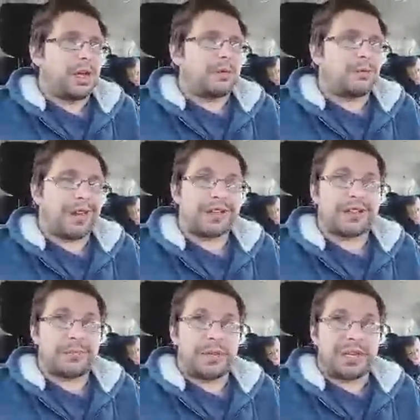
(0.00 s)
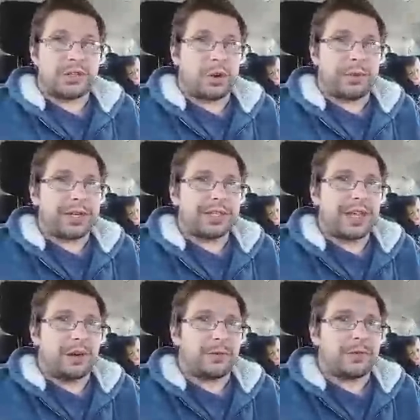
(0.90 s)
That's going to be a job in
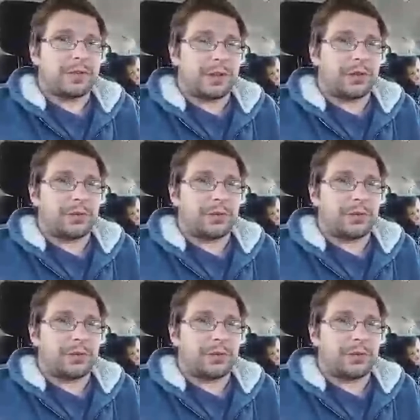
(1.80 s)
itself. So